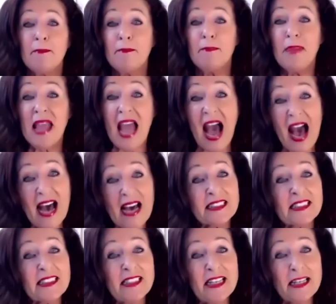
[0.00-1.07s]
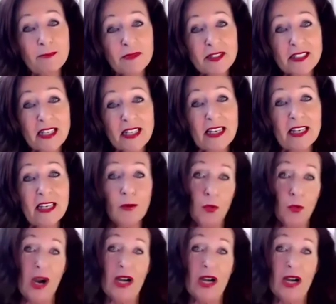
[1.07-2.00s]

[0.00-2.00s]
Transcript: beatenimsky,